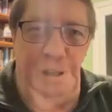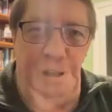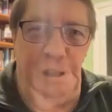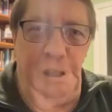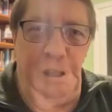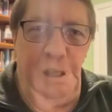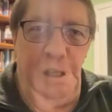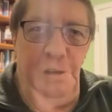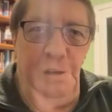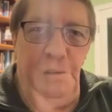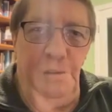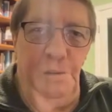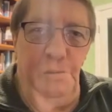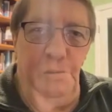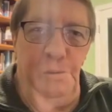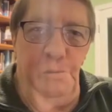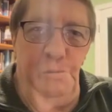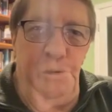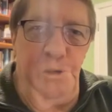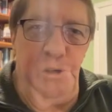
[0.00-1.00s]
Right,
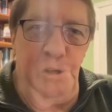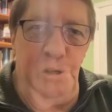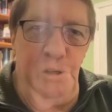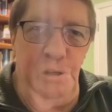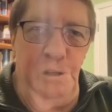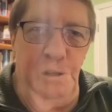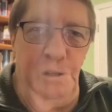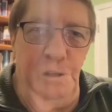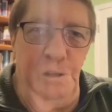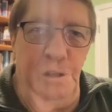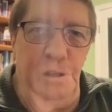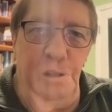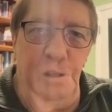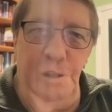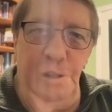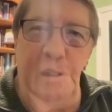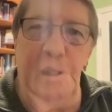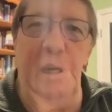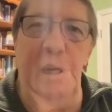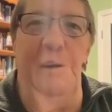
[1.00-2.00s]
because now the snowball
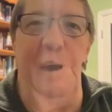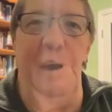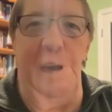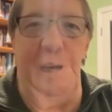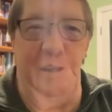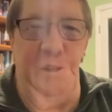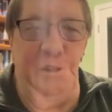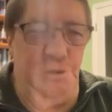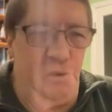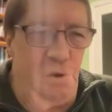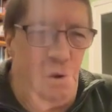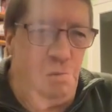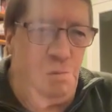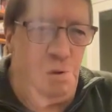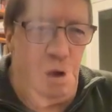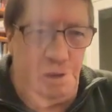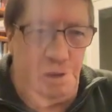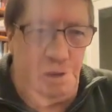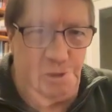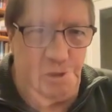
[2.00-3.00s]
started. Correct, the
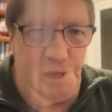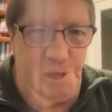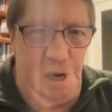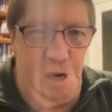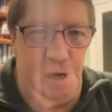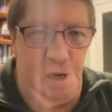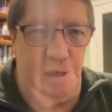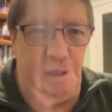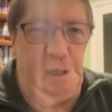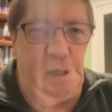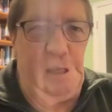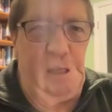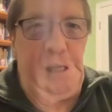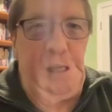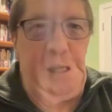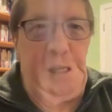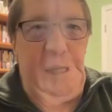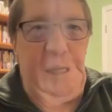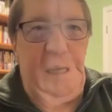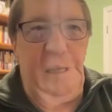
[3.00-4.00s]
snowball has started.
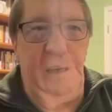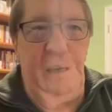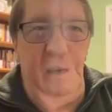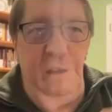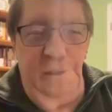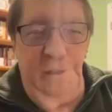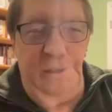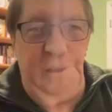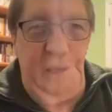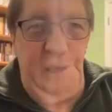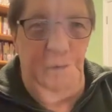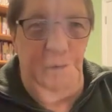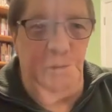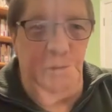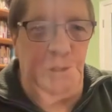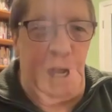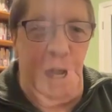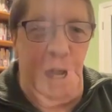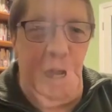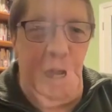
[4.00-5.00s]
And the other thing
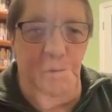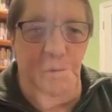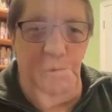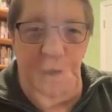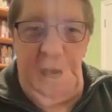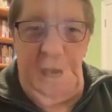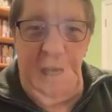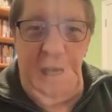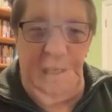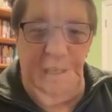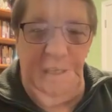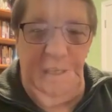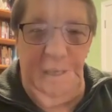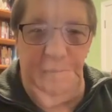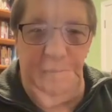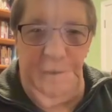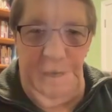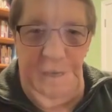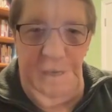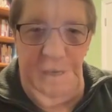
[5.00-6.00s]
was I could
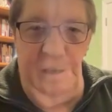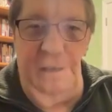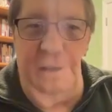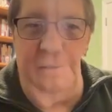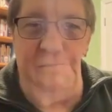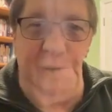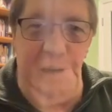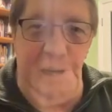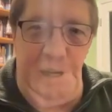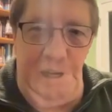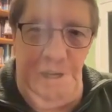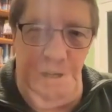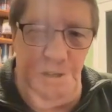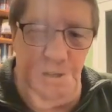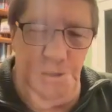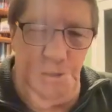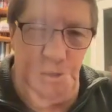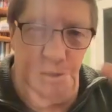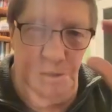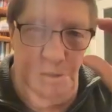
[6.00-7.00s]
give a hill of
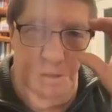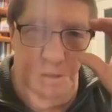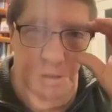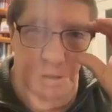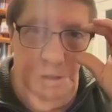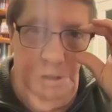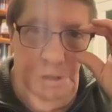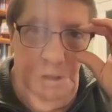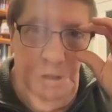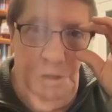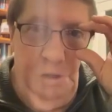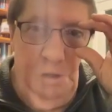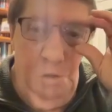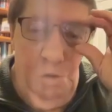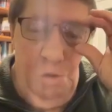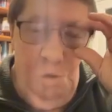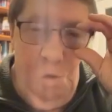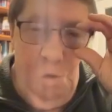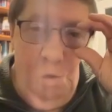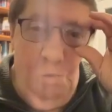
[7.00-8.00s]
beans
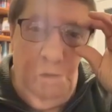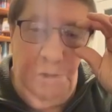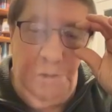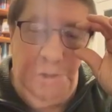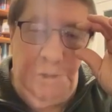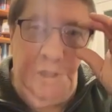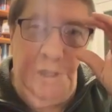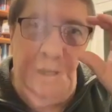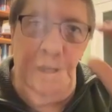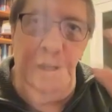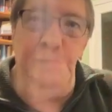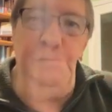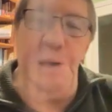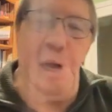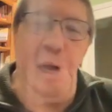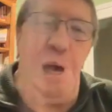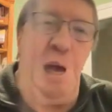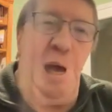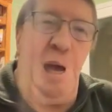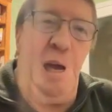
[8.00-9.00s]
who was sitting
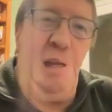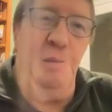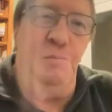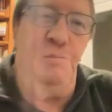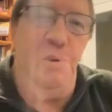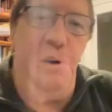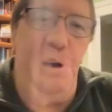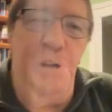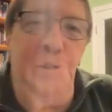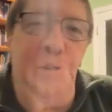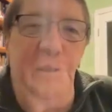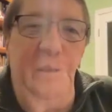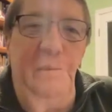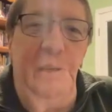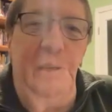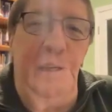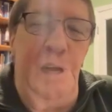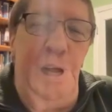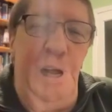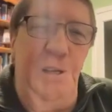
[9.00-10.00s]
behind the president of
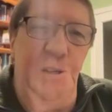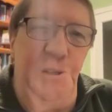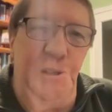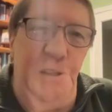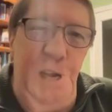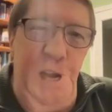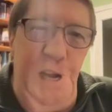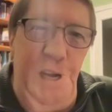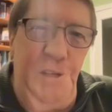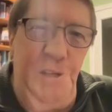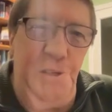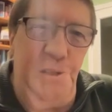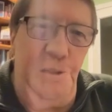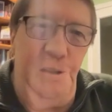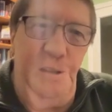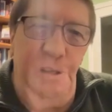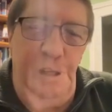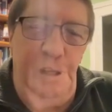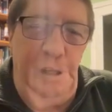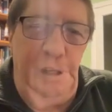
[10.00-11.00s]
the United States
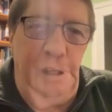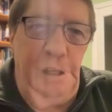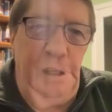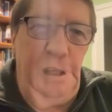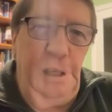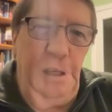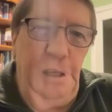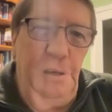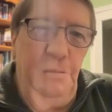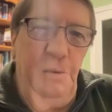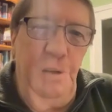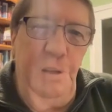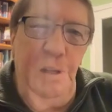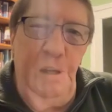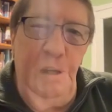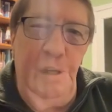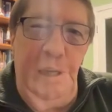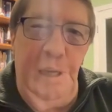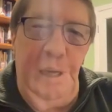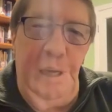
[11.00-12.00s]
when
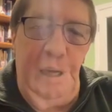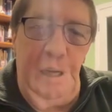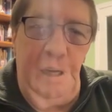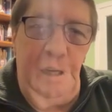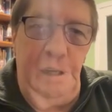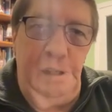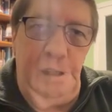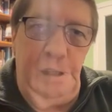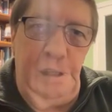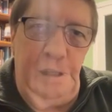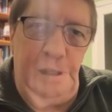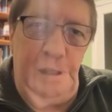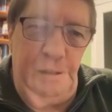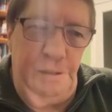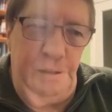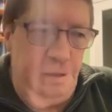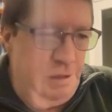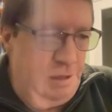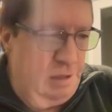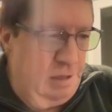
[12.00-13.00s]

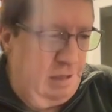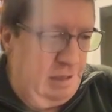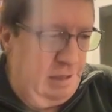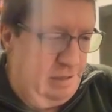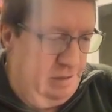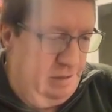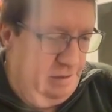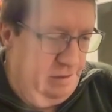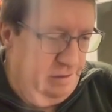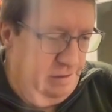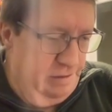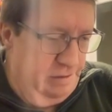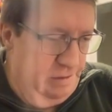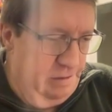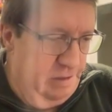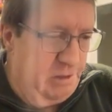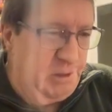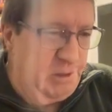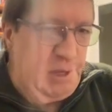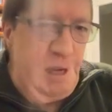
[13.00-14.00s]
the
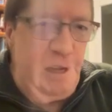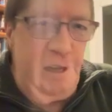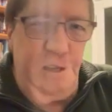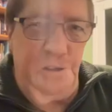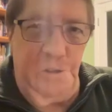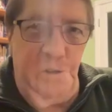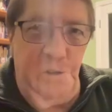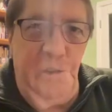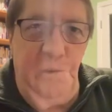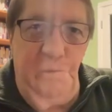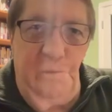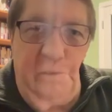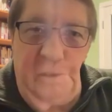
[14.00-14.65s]
State of the Union